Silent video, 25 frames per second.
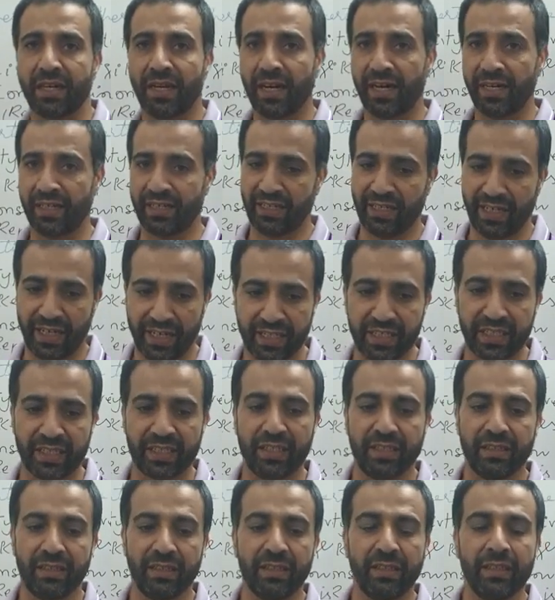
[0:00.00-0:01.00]

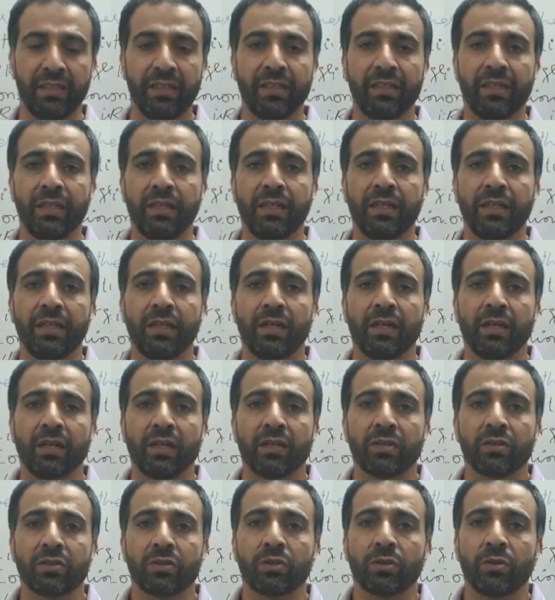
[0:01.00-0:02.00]
attraction
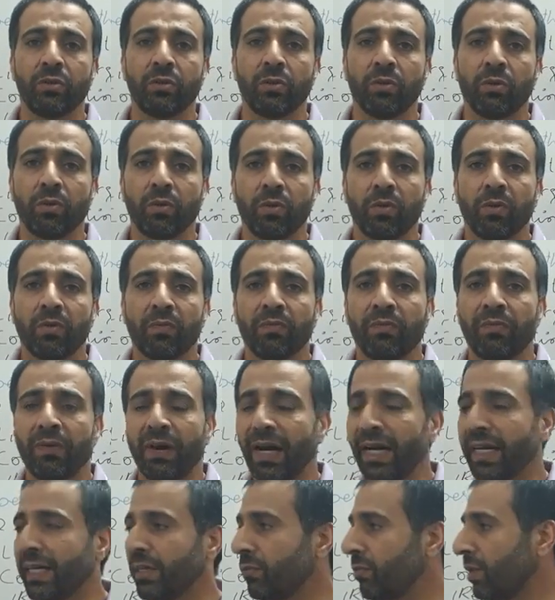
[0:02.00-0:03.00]
to
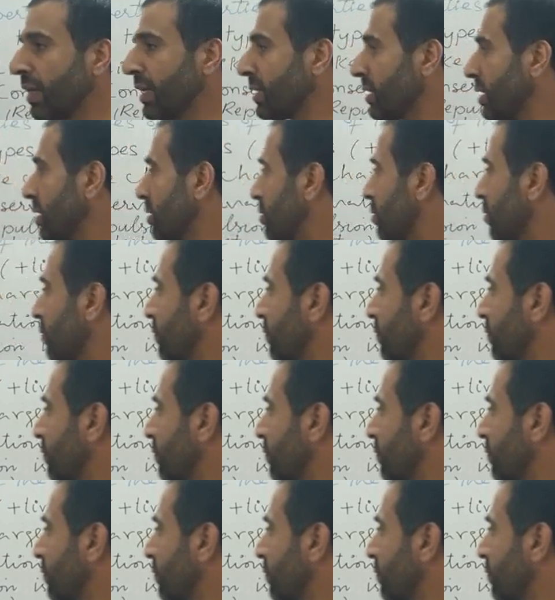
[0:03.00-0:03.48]
find what? To